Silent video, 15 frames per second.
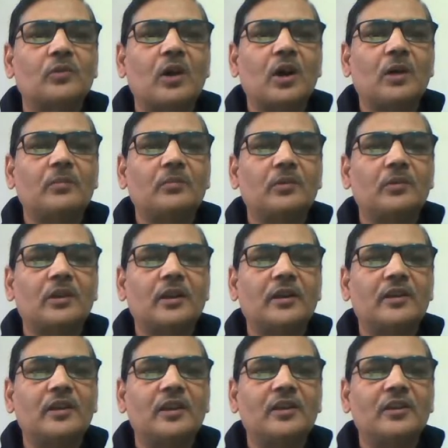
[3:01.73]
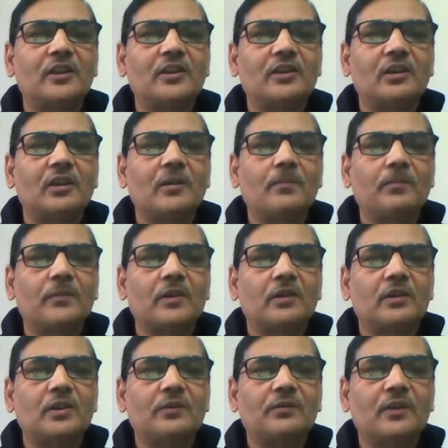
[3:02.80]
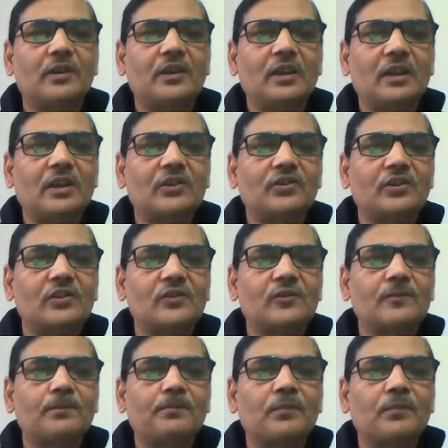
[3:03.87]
arm radiate in different directions.